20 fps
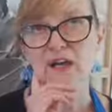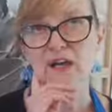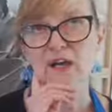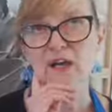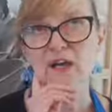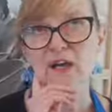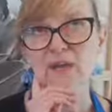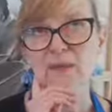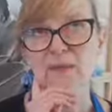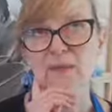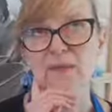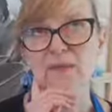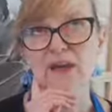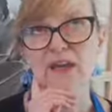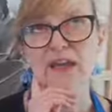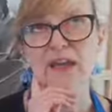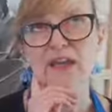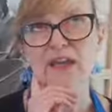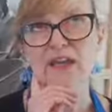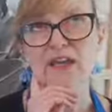
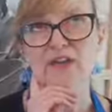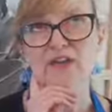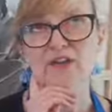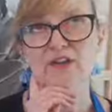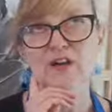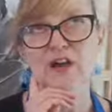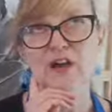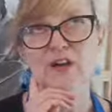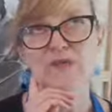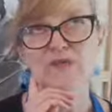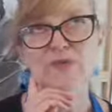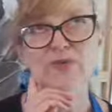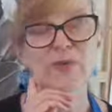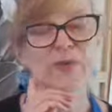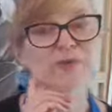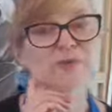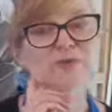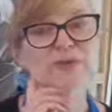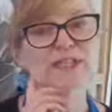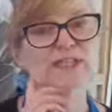and I
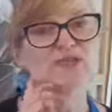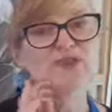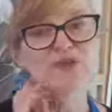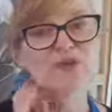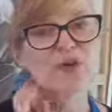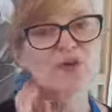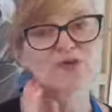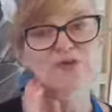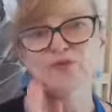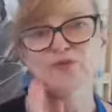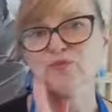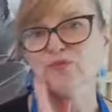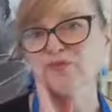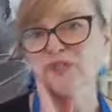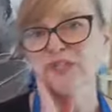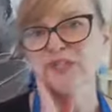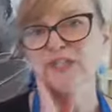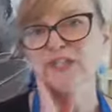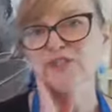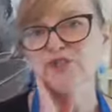probably don't
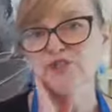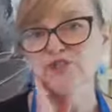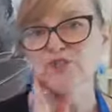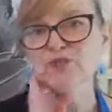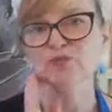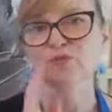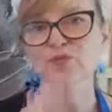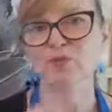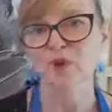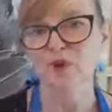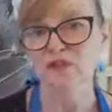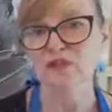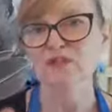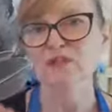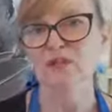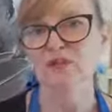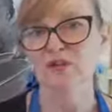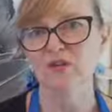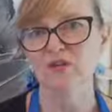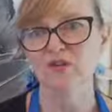really do
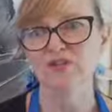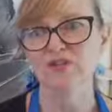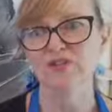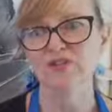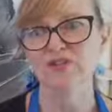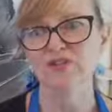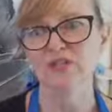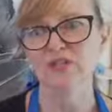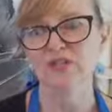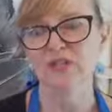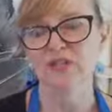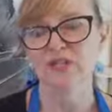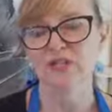what's called